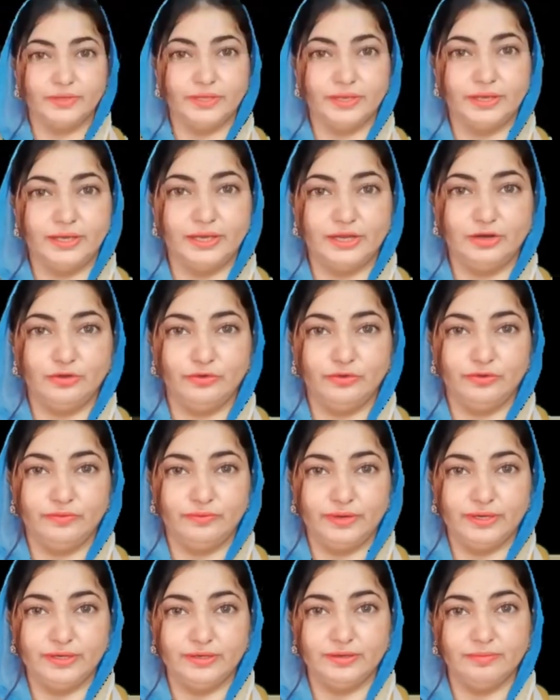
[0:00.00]
Hello
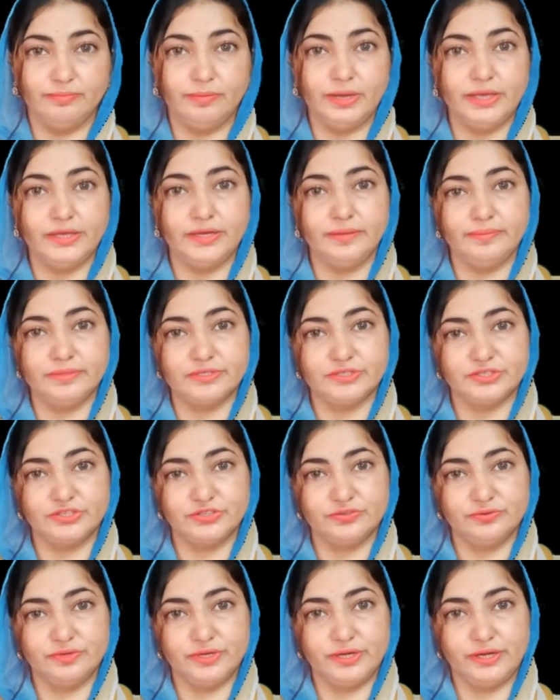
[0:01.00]
everyone, my name is
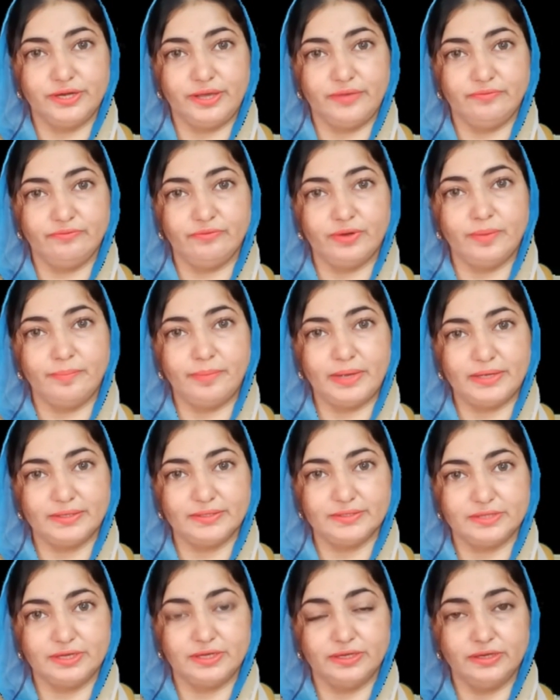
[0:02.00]
Kishwar and I'm from
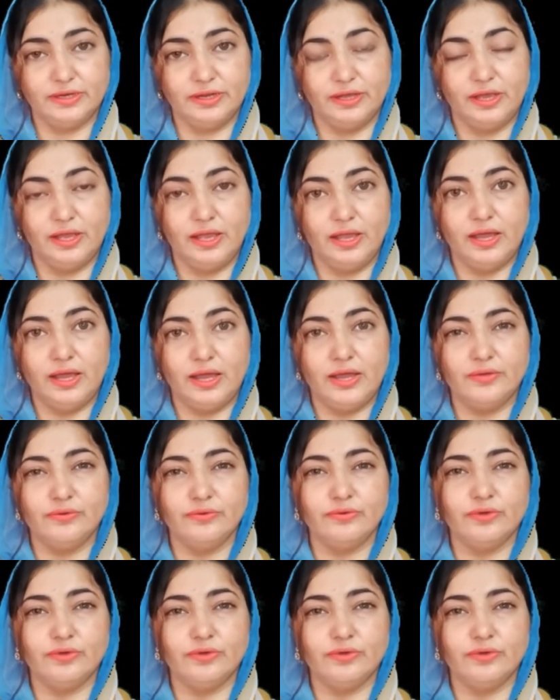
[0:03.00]
Pakistan. I have